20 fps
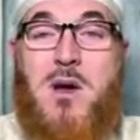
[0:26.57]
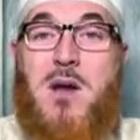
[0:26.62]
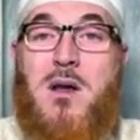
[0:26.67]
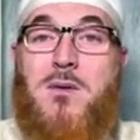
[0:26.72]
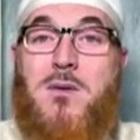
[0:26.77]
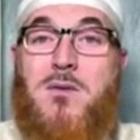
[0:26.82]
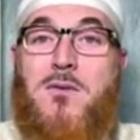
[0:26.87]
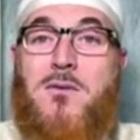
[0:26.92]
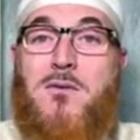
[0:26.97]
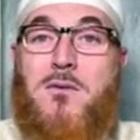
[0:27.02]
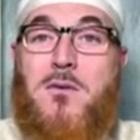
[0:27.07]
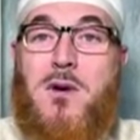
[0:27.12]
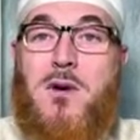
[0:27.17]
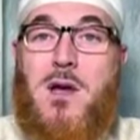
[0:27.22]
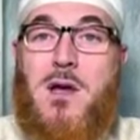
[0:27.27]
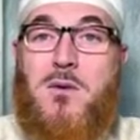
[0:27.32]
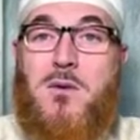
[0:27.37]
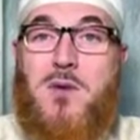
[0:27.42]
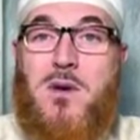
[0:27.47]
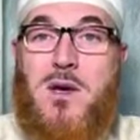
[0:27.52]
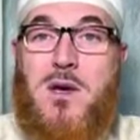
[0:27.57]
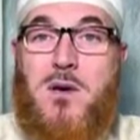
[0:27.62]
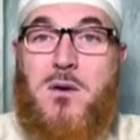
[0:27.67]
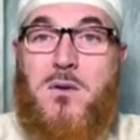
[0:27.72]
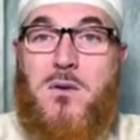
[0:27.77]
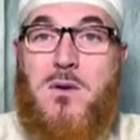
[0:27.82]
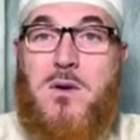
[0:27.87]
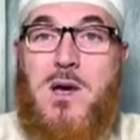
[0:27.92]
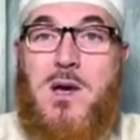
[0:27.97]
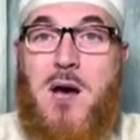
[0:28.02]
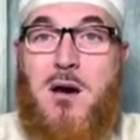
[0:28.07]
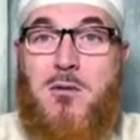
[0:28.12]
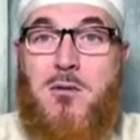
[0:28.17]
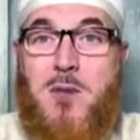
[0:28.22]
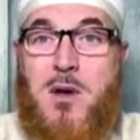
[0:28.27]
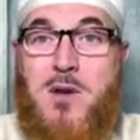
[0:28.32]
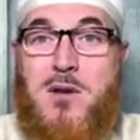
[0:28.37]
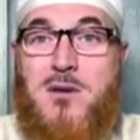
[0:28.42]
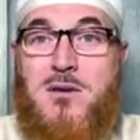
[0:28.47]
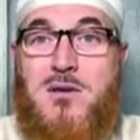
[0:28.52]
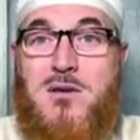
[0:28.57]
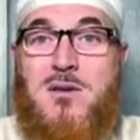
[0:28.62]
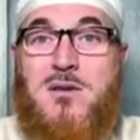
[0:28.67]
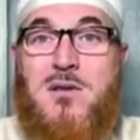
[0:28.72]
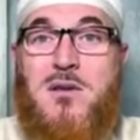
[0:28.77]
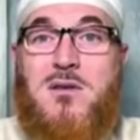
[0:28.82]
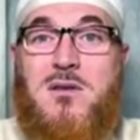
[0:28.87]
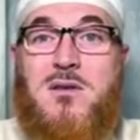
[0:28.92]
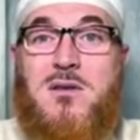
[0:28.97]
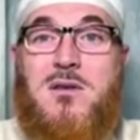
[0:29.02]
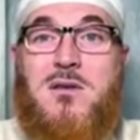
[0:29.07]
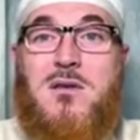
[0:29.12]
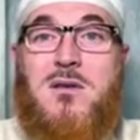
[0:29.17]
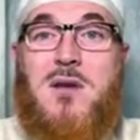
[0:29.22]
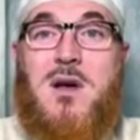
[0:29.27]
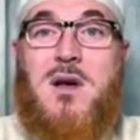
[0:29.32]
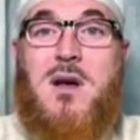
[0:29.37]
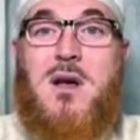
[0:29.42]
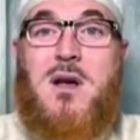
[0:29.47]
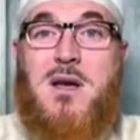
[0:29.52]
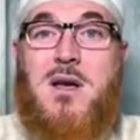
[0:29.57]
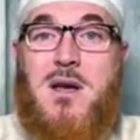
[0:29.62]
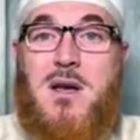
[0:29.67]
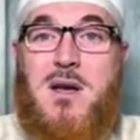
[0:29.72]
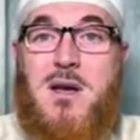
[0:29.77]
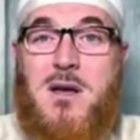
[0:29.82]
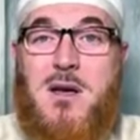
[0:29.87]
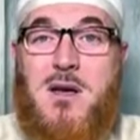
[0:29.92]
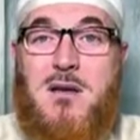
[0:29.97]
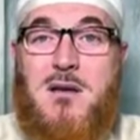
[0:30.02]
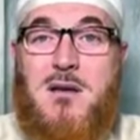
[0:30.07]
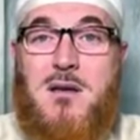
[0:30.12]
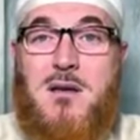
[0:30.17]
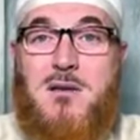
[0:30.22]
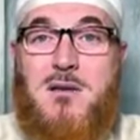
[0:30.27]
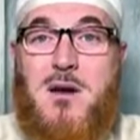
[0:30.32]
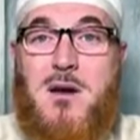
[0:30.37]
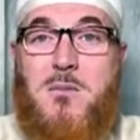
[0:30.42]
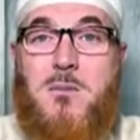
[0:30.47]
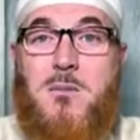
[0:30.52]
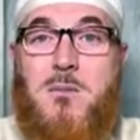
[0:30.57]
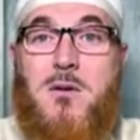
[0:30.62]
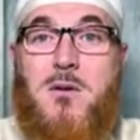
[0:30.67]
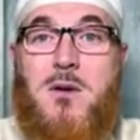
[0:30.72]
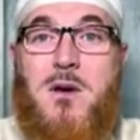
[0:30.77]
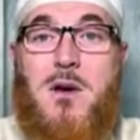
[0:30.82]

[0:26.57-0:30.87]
And don't forget to include our brothers and sisters in Gaza Strip,